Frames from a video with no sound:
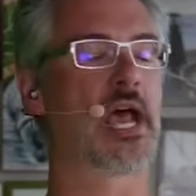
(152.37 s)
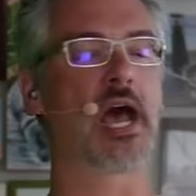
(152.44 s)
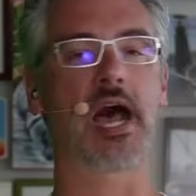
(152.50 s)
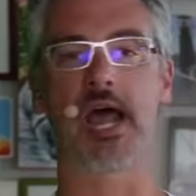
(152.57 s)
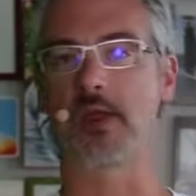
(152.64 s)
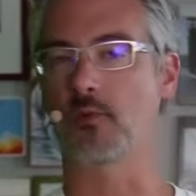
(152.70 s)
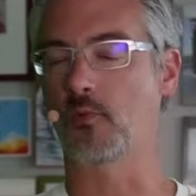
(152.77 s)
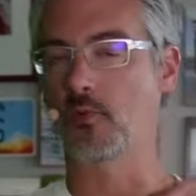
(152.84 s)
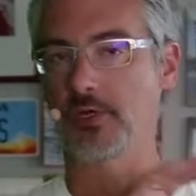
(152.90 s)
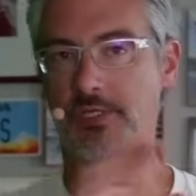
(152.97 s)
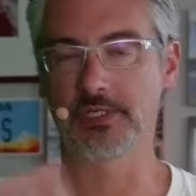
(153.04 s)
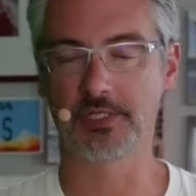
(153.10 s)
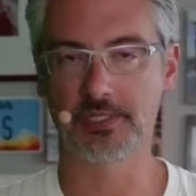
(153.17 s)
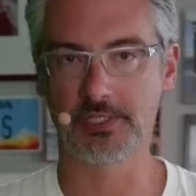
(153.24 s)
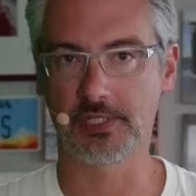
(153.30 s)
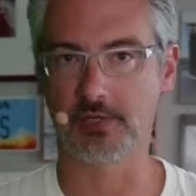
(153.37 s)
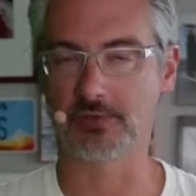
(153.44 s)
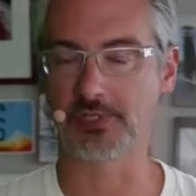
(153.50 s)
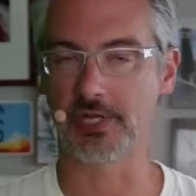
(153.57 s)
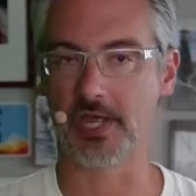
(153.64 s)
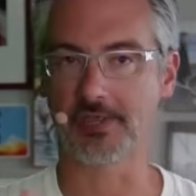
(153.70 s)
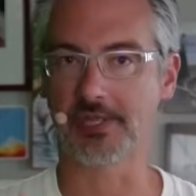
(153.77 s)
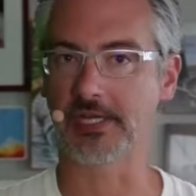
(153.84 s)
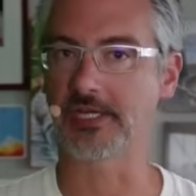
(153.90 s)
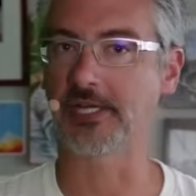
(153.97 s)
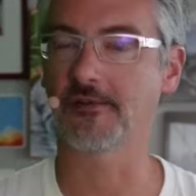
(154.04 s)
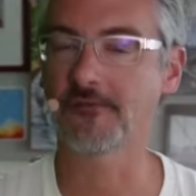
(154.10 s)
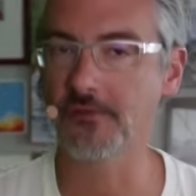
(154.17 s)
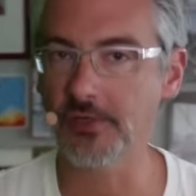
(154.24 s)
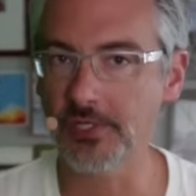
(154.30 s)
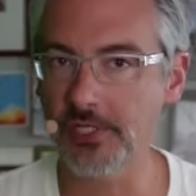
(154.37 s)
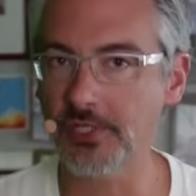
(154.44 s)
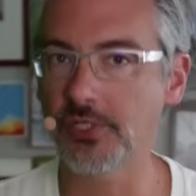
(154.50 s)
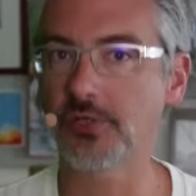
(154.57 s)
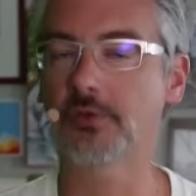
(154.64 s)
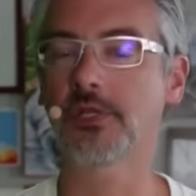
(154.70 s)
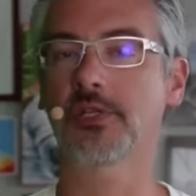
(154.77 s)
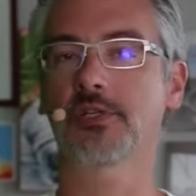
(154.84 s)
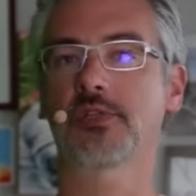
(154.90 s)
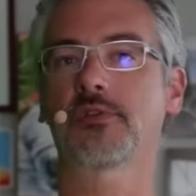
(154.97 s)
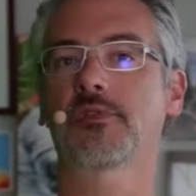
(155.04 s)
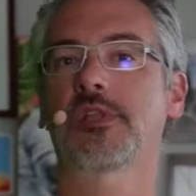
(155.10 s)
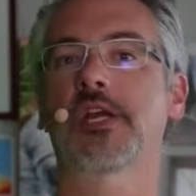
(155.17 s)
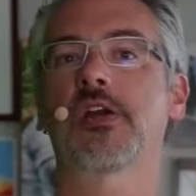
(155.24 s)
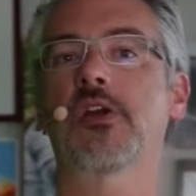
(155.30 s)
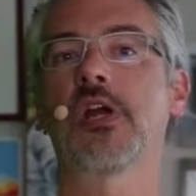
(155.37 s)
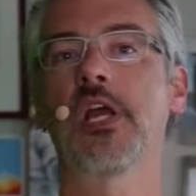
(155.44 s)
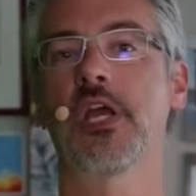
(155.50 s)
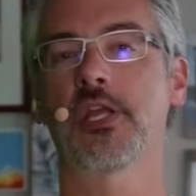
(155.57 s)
I wouldn't. There's nothing different that you can do there.